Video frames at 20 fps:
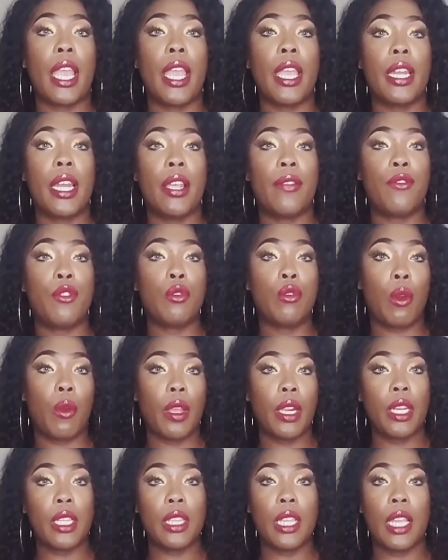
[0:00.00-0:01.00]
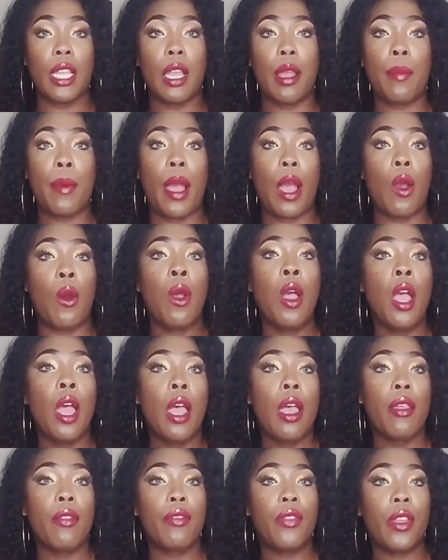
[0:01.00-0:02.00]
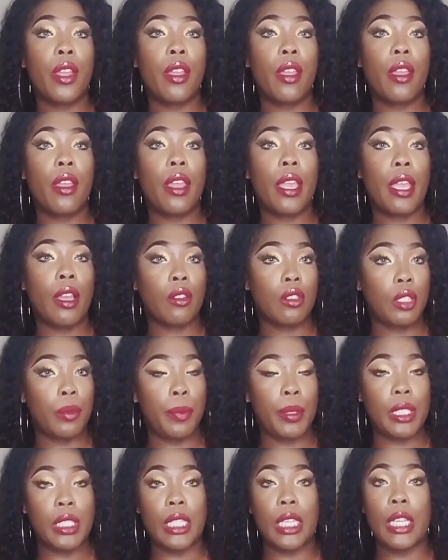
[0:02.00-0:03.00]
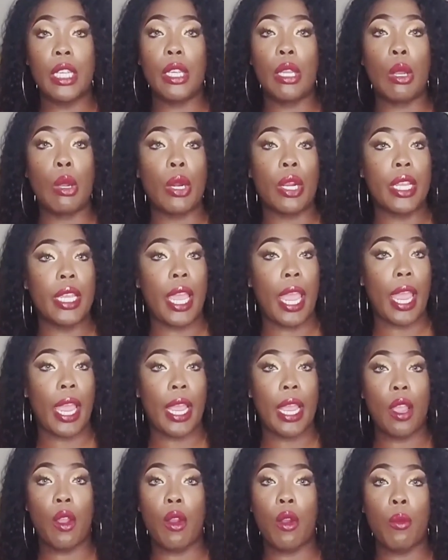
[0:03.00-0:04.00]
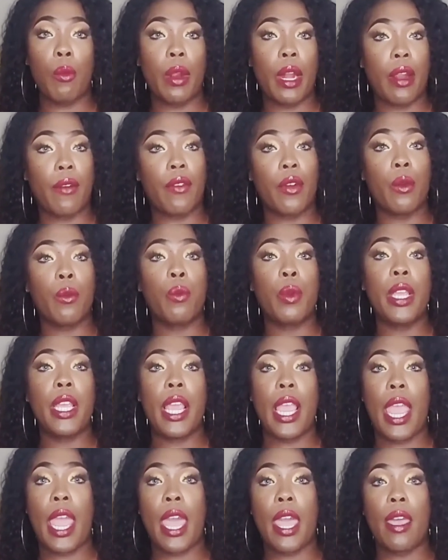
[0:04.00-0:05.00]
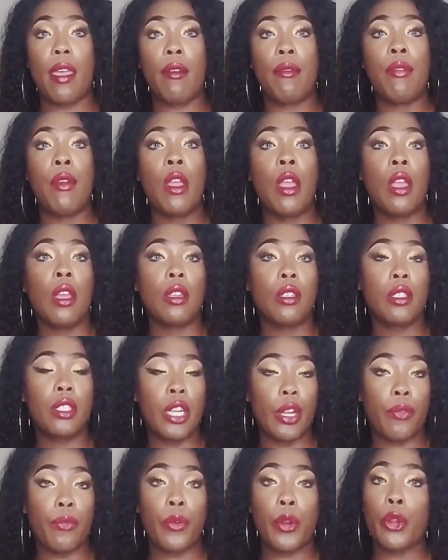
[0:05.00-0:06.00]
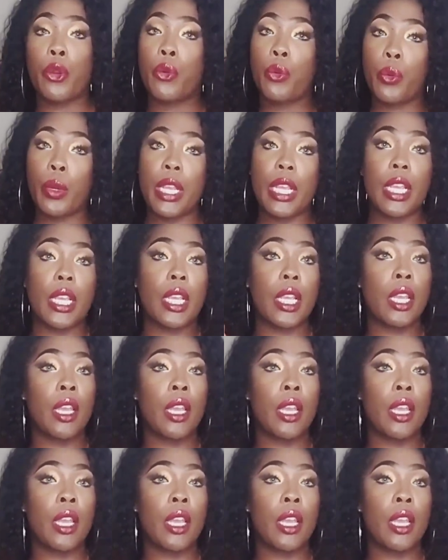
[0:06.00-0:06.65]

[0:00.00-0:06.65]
and if you know anything about the LGBT or gay or whatever, we have different Greek